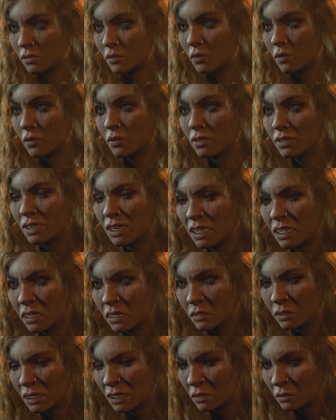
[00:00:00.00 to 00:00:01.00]
You
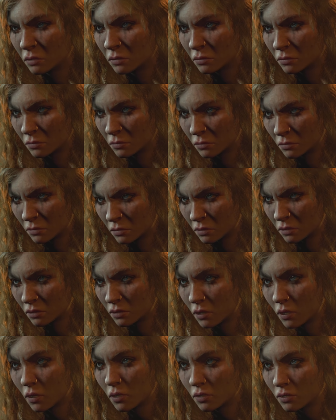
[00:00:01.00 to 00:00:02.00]
ruined it!
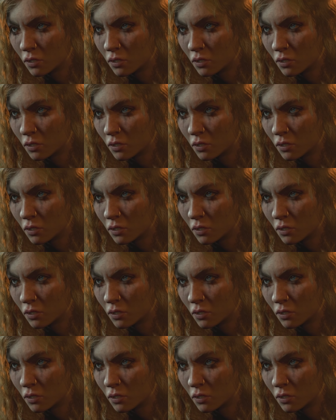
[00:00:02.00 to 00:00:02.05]
You